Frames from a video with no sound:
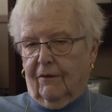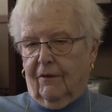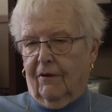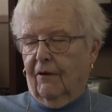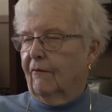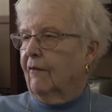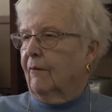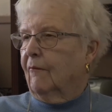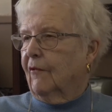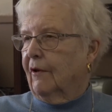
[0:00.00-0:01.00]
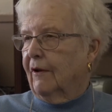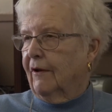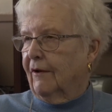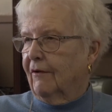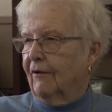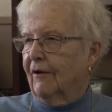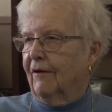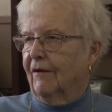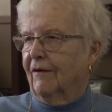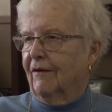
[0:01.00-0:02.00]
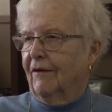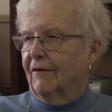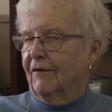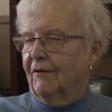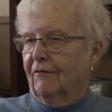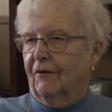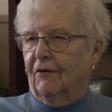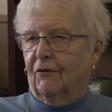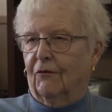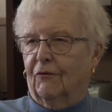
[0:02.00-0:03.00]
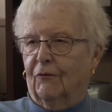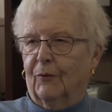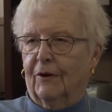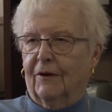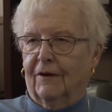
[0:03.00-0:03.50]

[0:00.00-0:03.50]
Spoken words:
I love him very dearly, and he's very good to me.